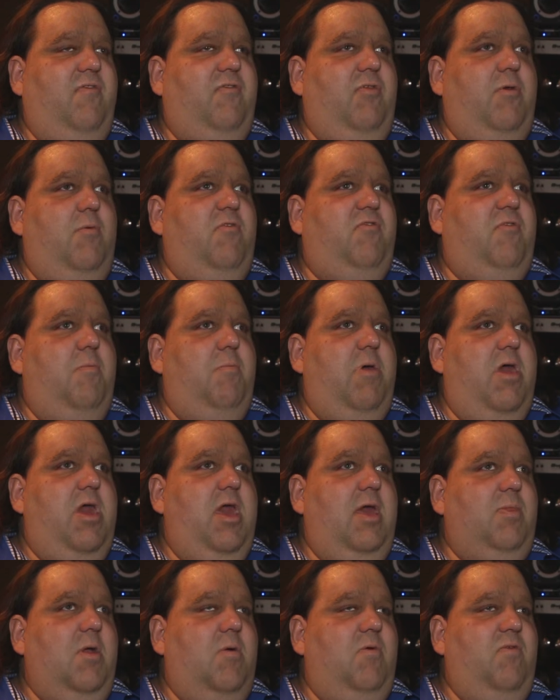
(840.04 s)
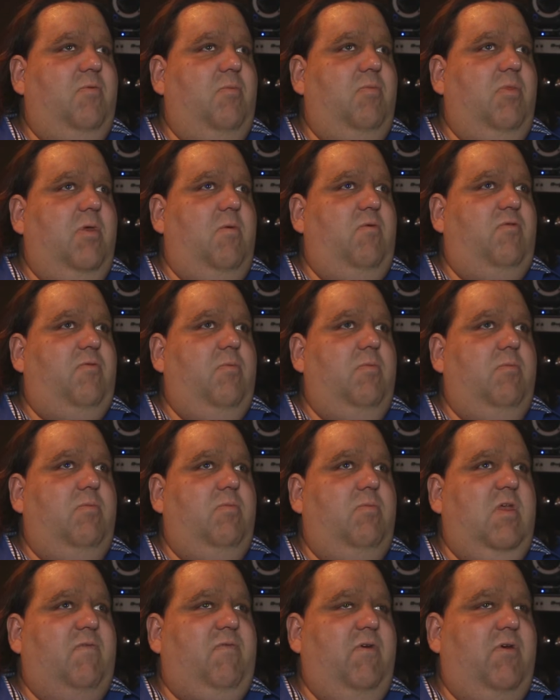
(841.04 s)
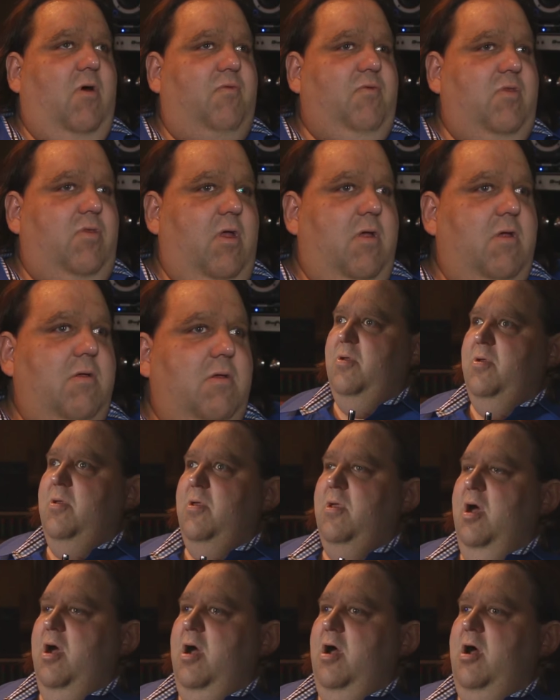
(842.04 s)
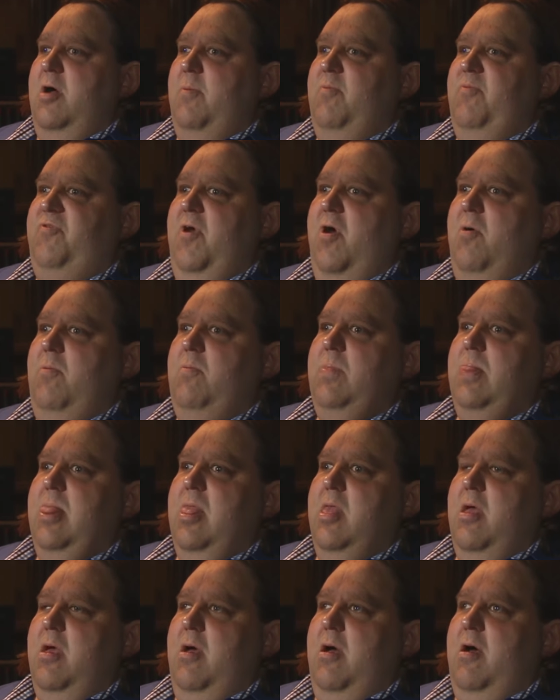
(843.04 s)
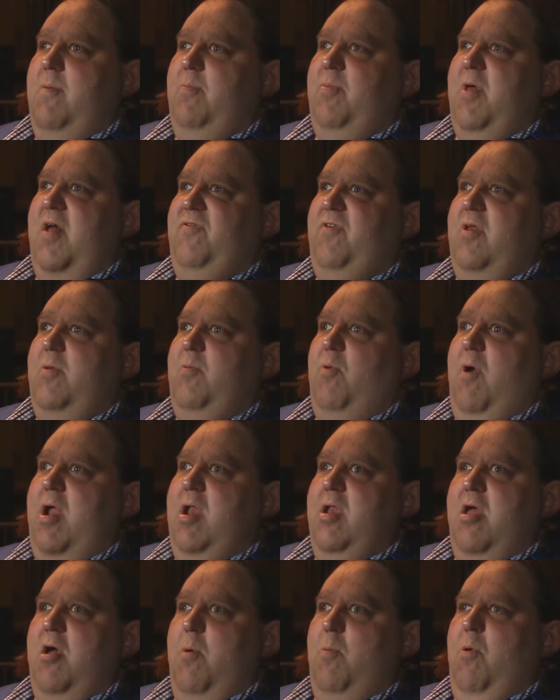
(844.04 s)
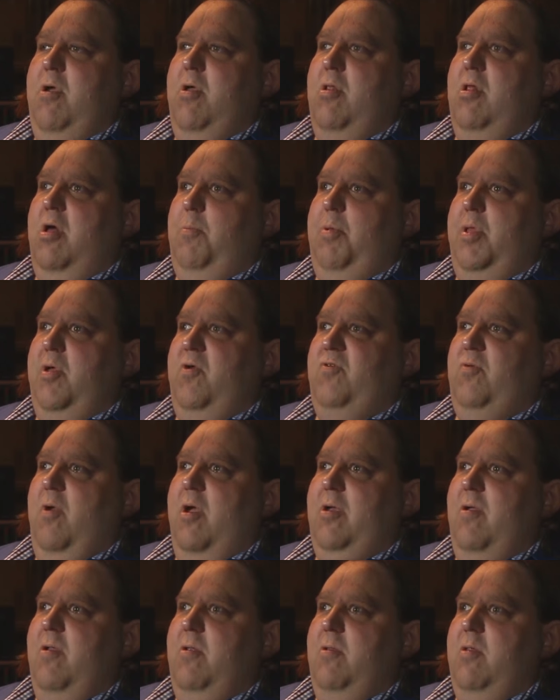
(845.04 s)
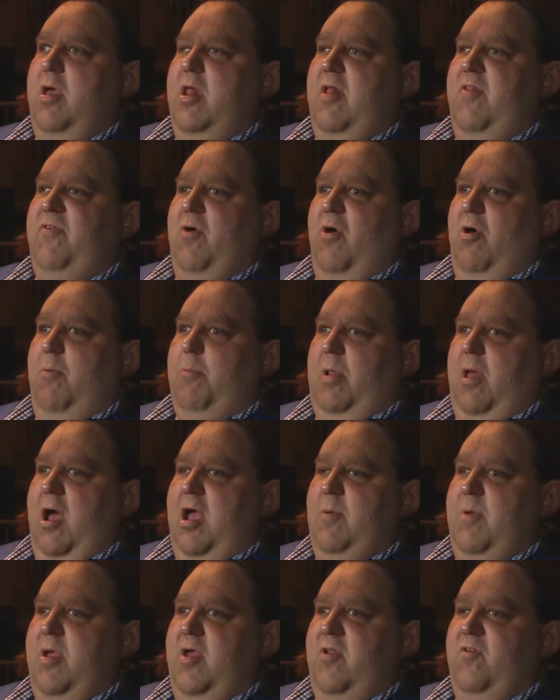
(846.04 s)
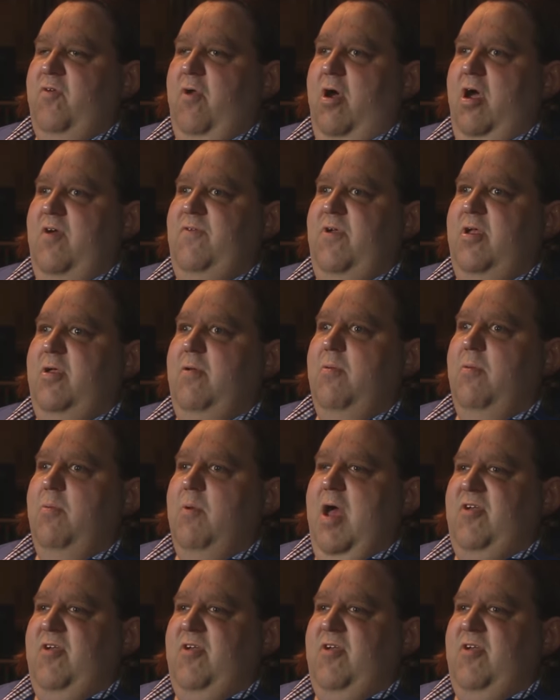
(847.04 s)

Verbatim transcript: So there was some pain, there was some there was some difficulty there. Um, so um, that's it. Right now, I'm working on a blues record, and it's called Blind Man Driving.